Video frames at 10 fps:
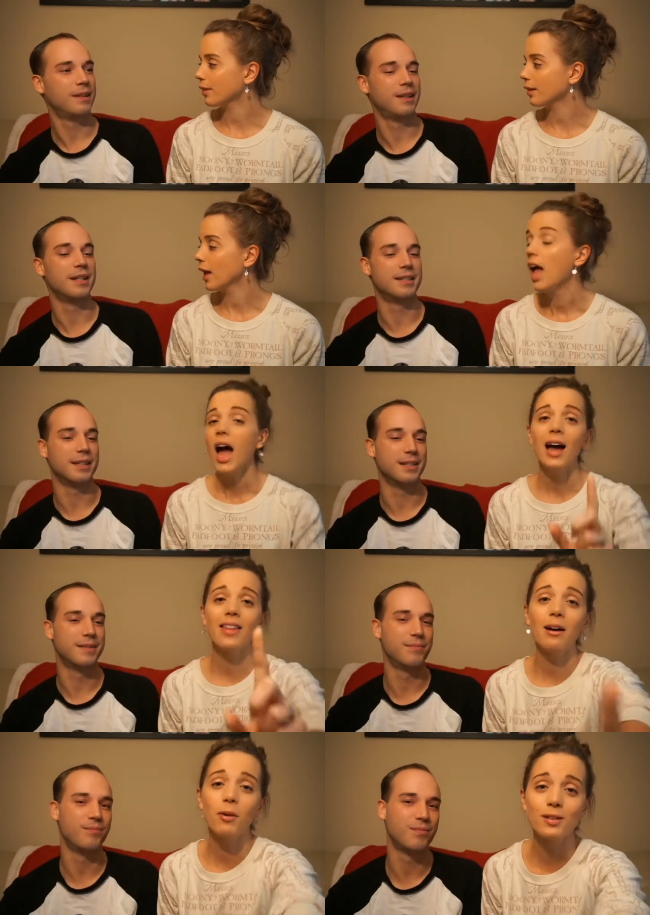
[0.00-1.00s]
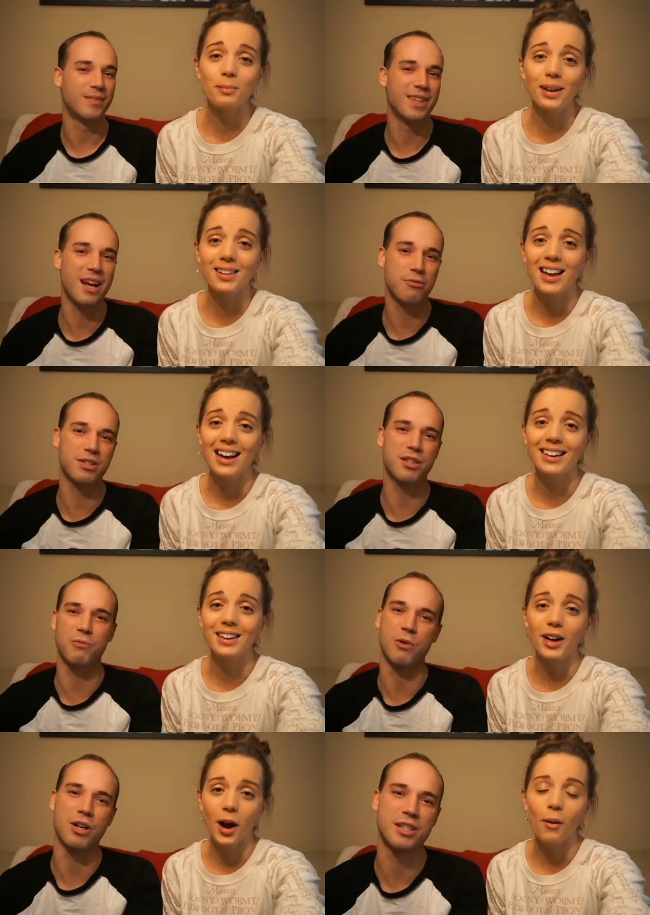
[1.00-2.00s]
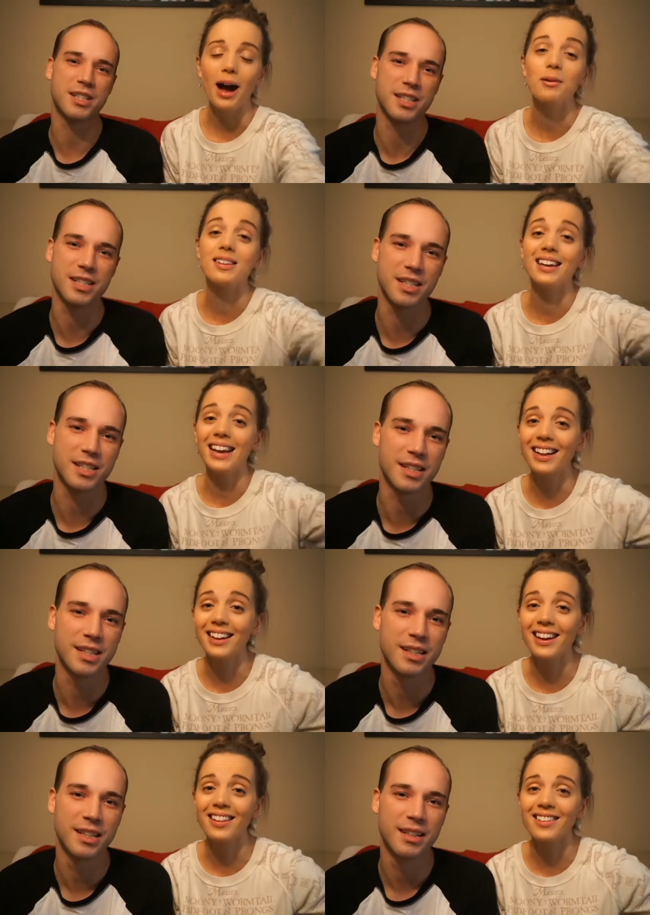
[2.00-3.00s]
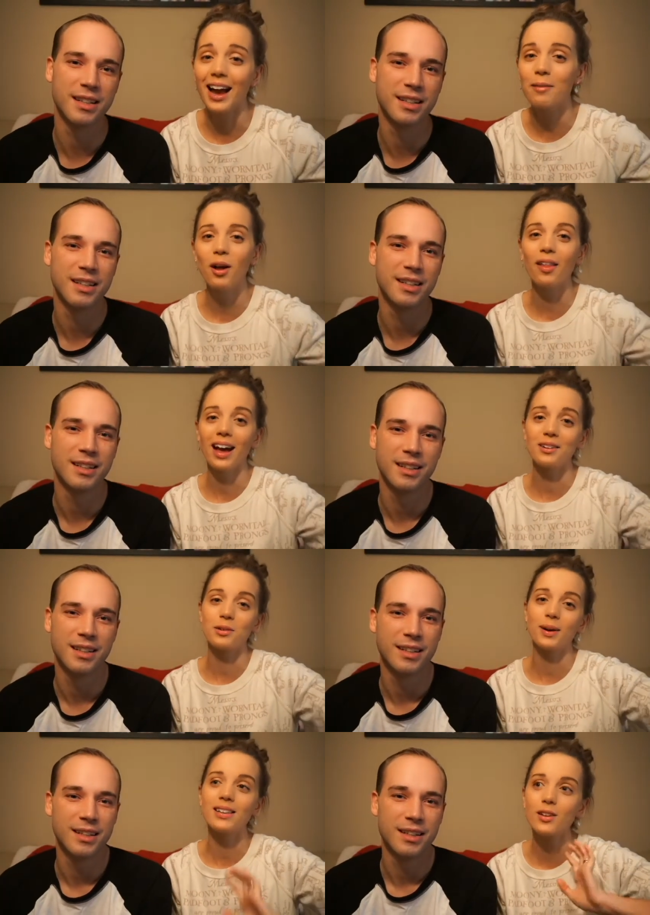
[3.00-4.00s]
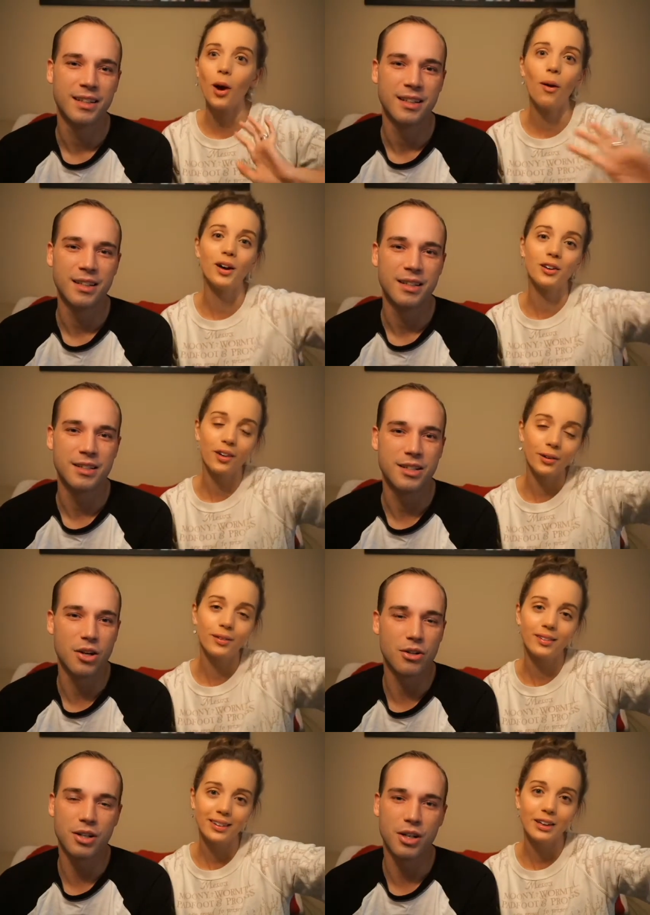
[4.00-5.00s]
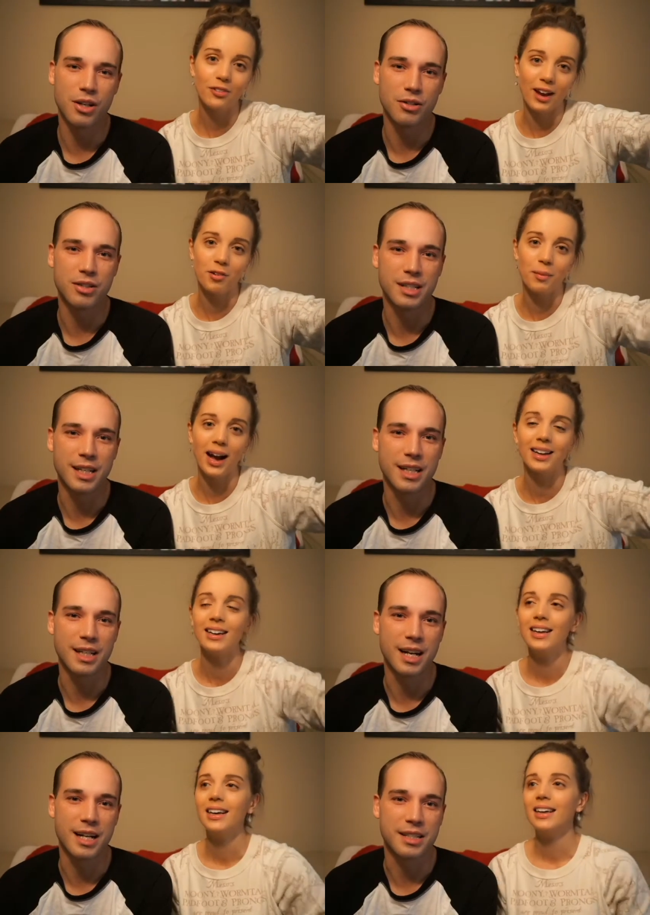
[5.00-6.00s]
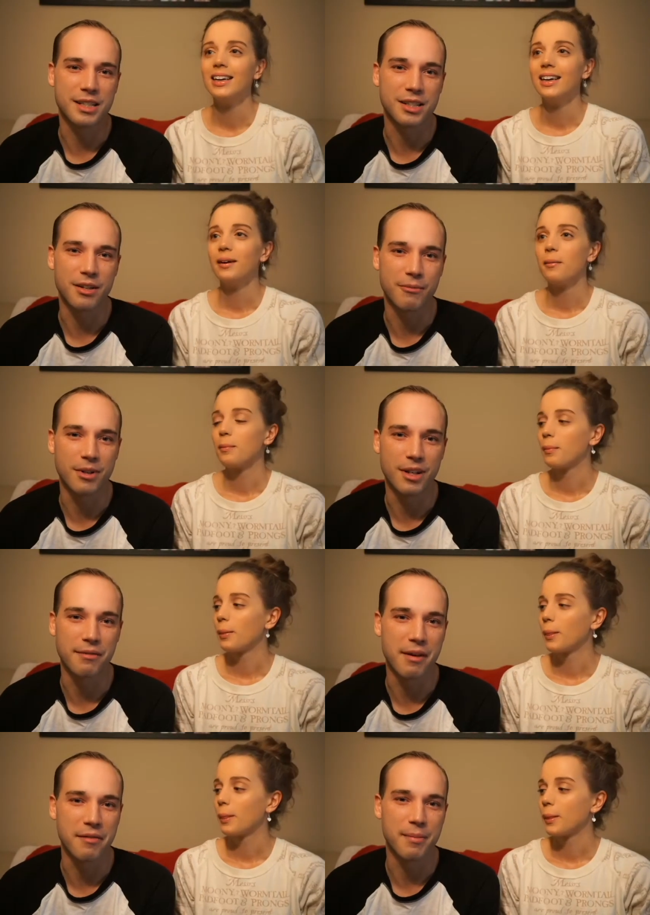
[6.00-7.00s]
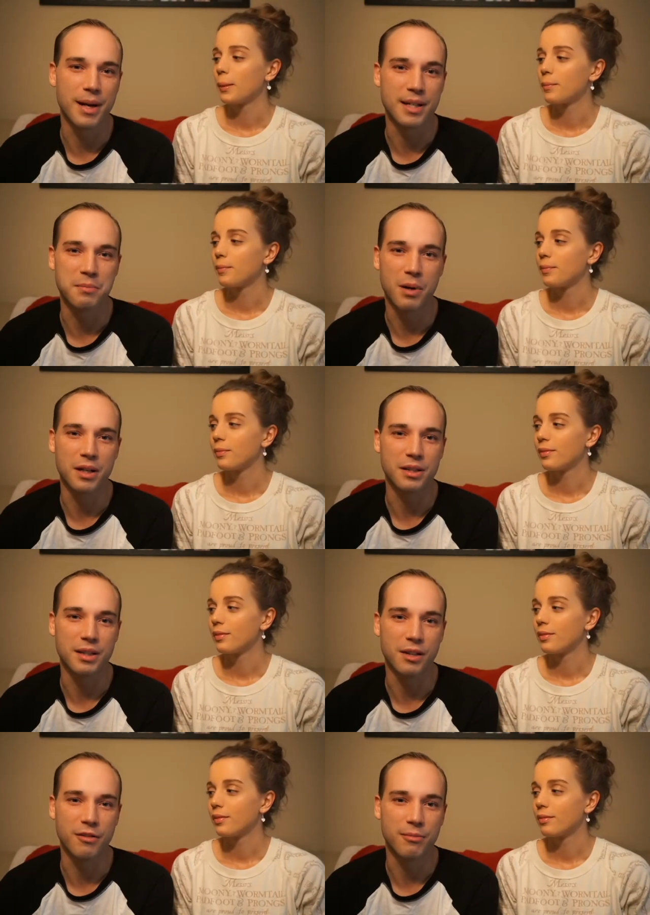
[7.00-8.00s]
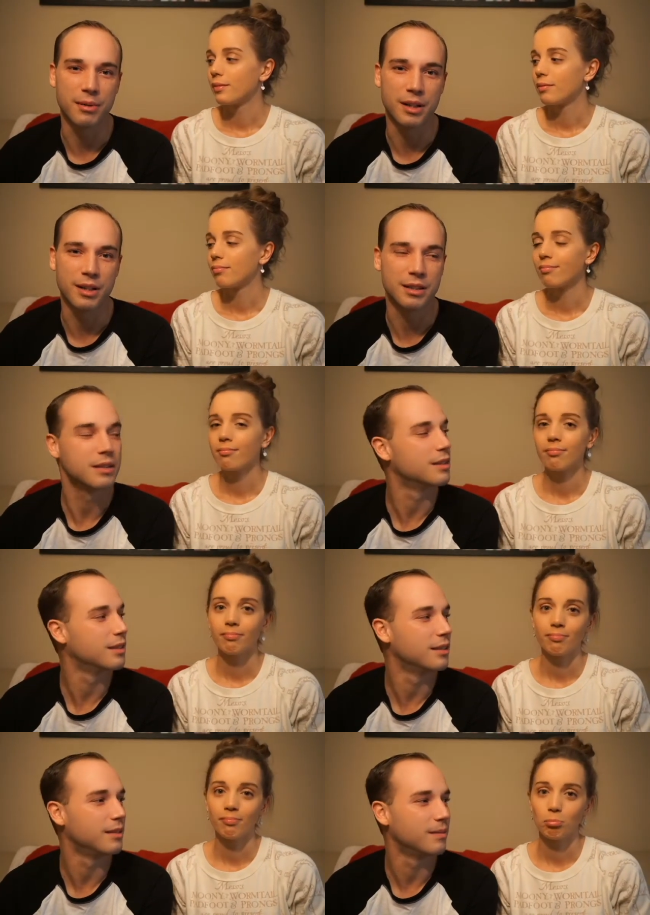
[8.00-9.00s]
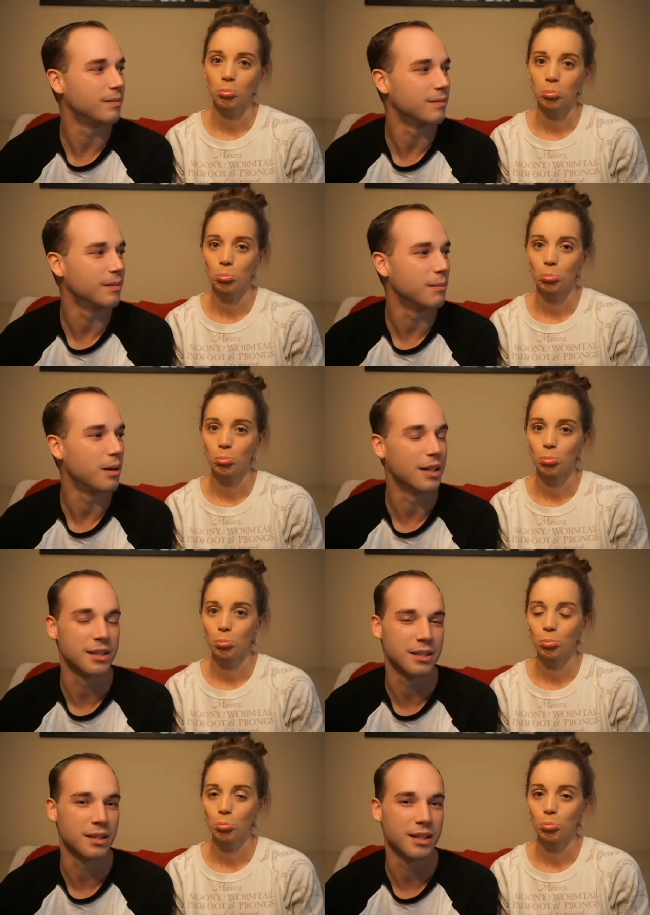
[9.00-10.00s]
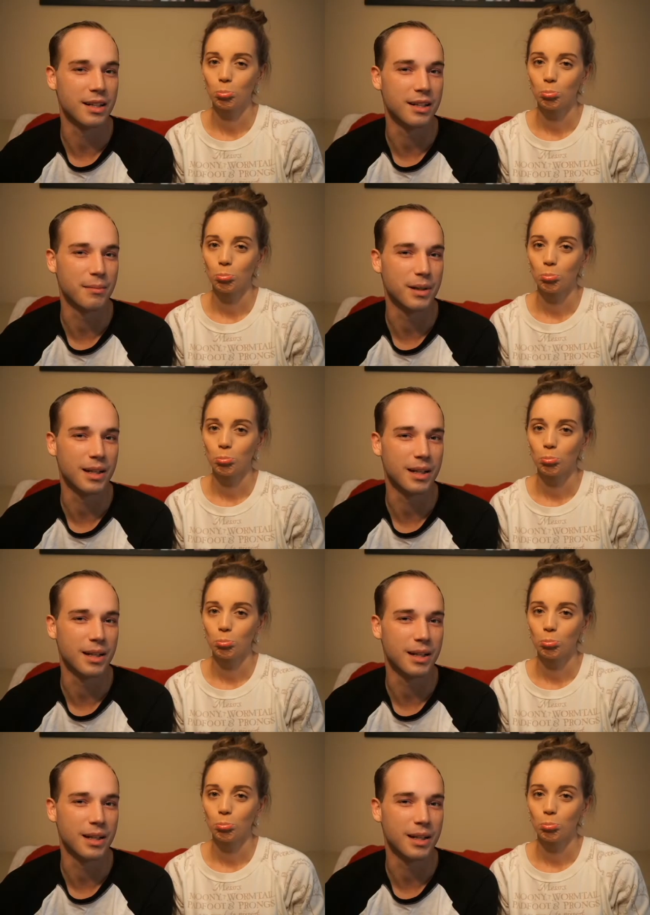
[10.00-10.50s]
Speaker 1: And that wasn't because I didn't go. I was in England at the time. Not that I just went go on your
Speaker 2: own to see your favorite band. Don't go see a concert of one of your favorite bands by yourself, because you're probably just gonna end up being